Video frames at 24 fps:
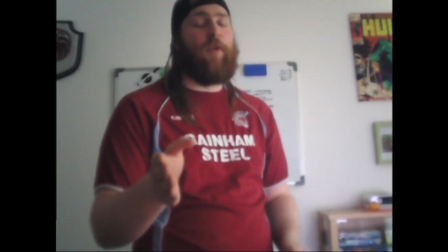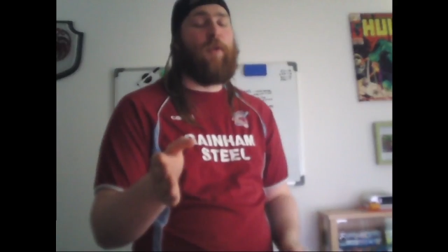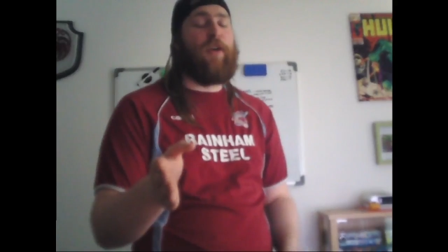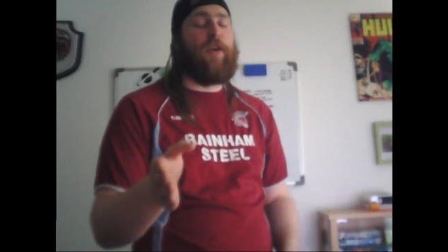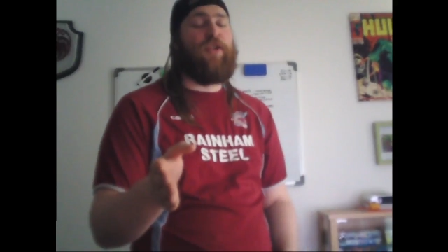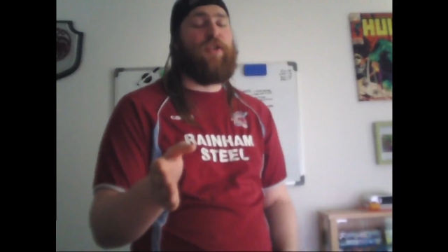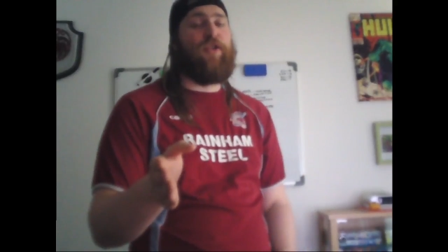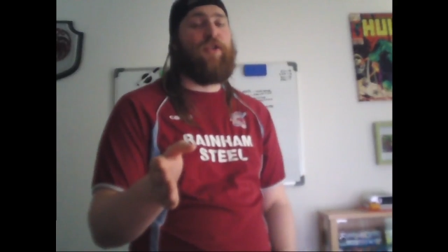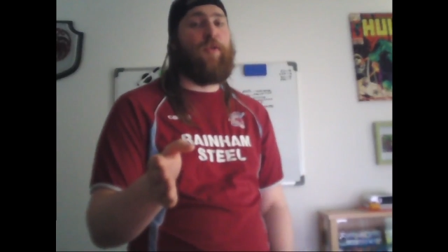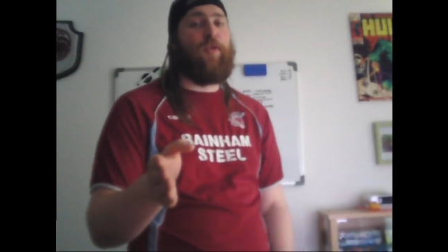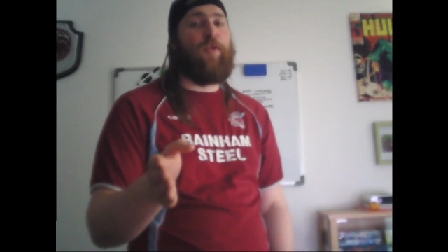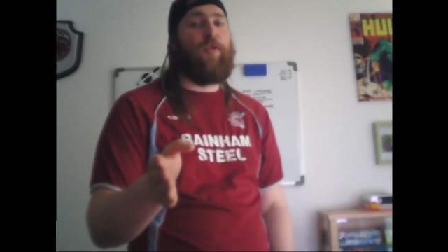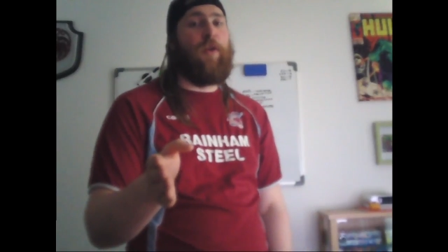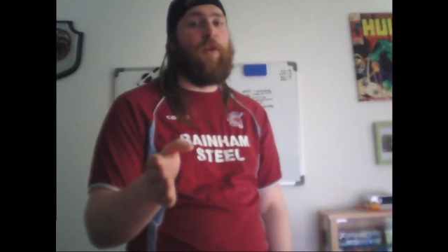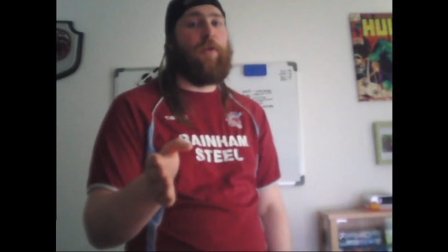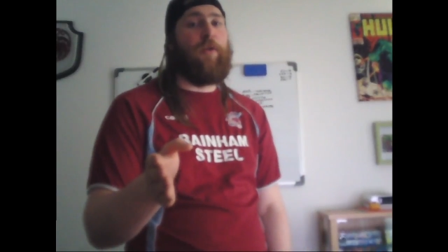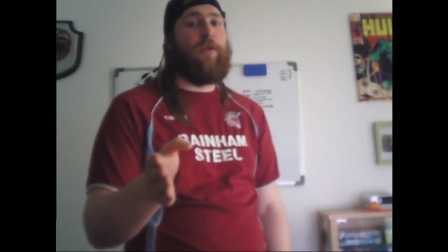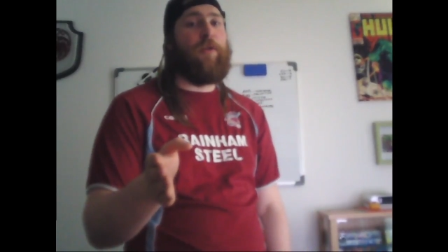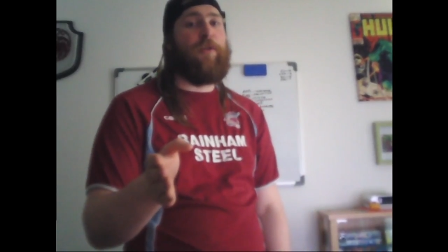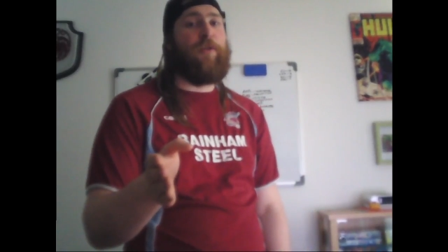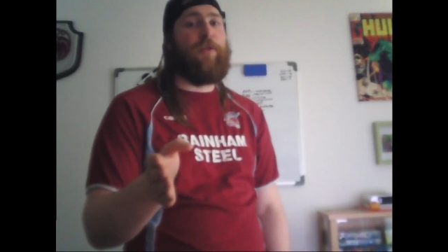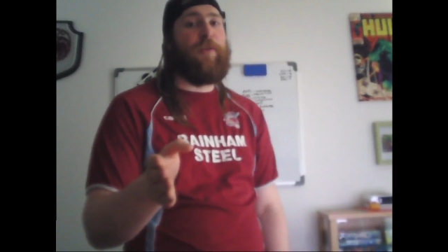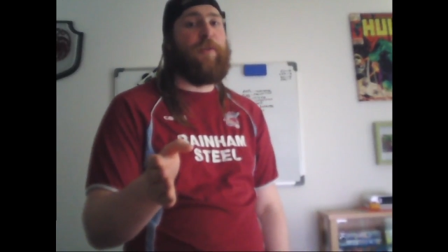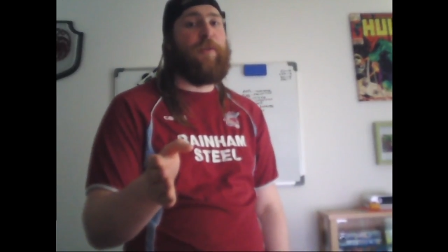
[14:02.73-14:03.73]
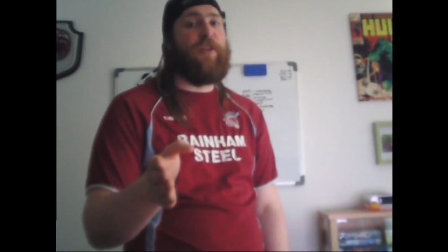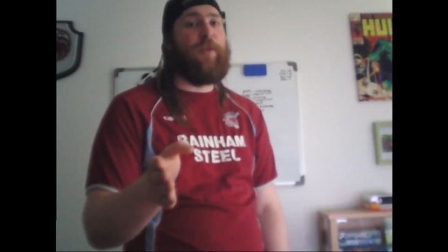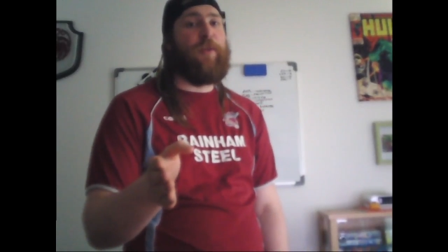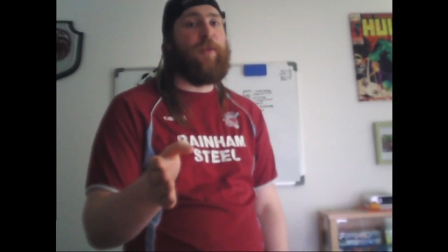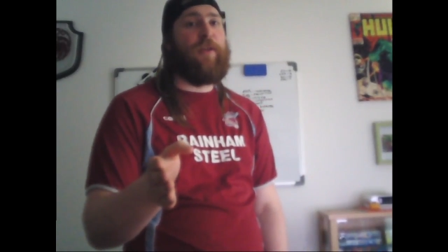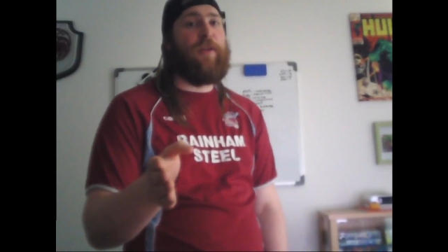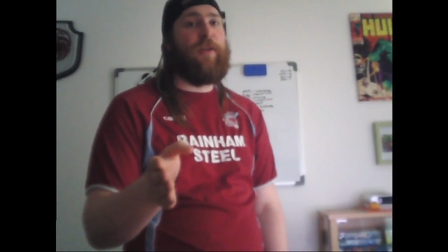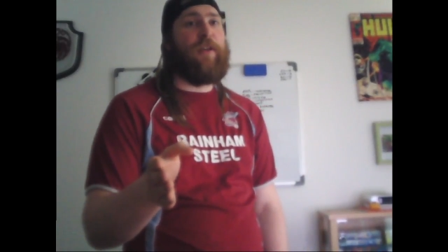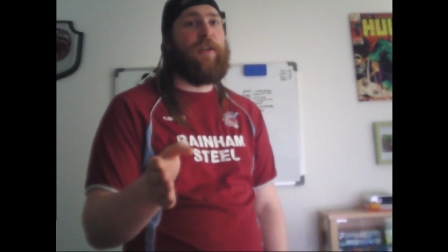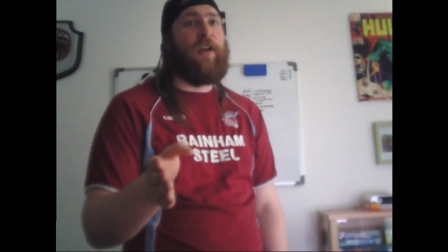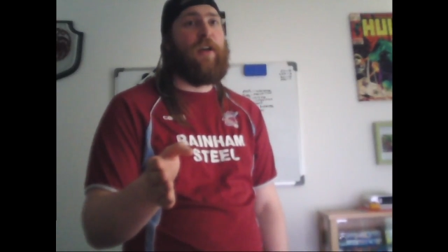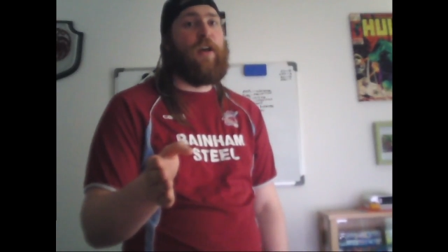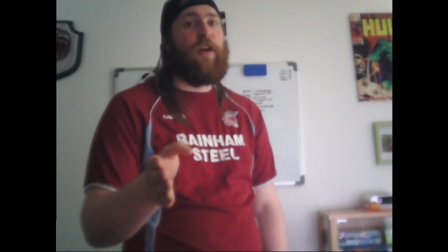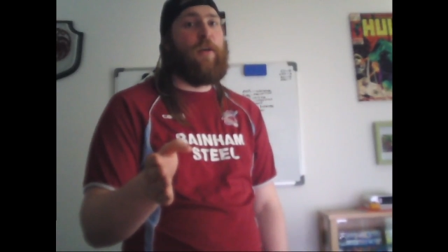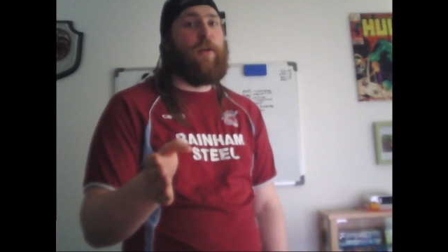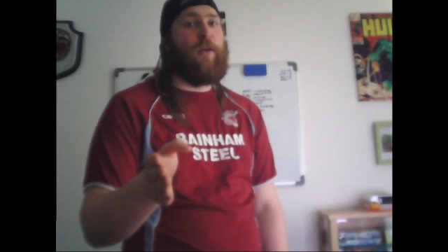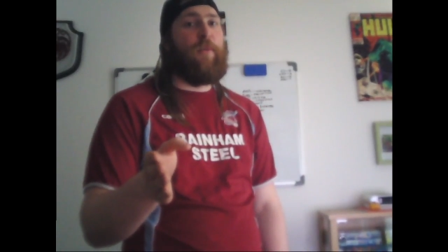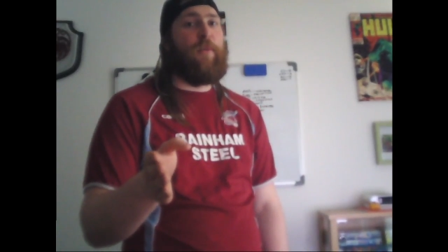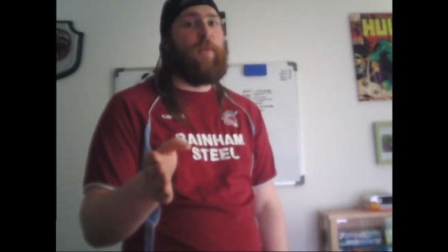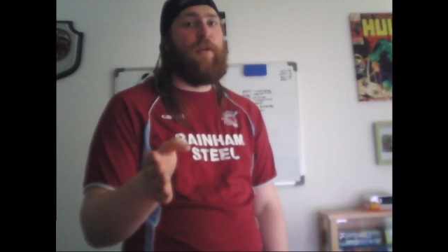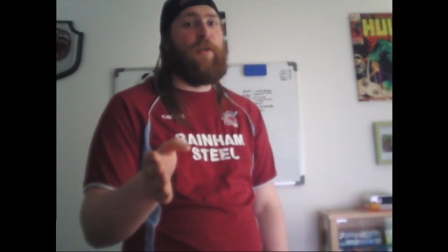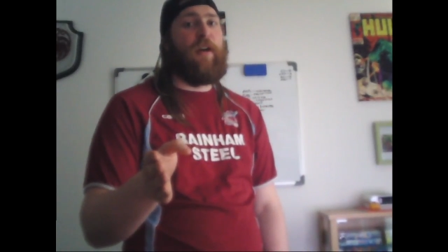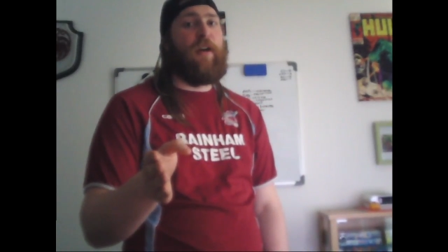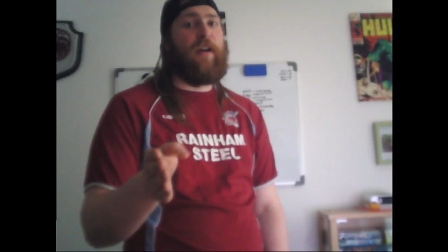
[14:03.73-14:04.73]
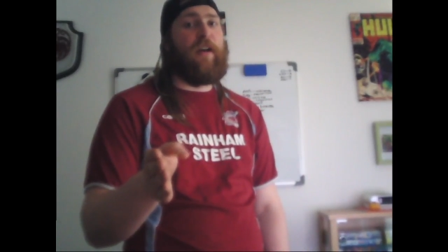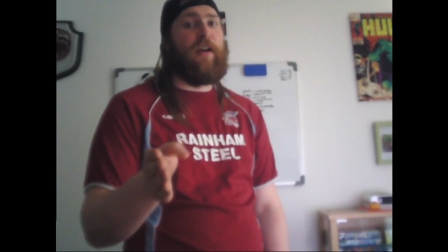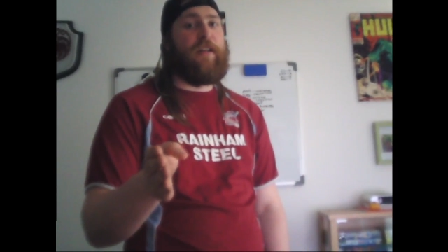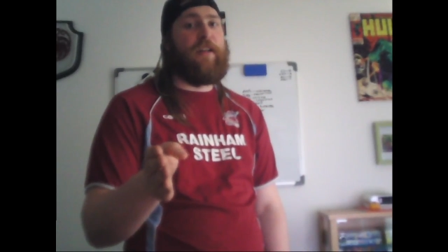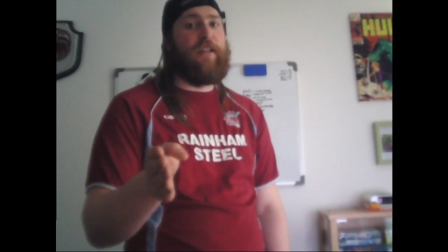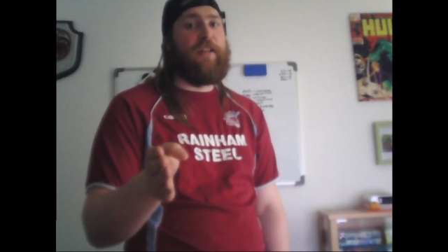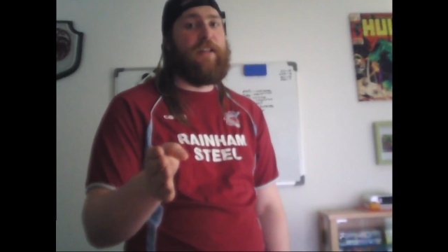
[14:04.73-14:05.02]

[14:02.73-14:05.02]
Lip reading: sure what I'm going to be doing, but I can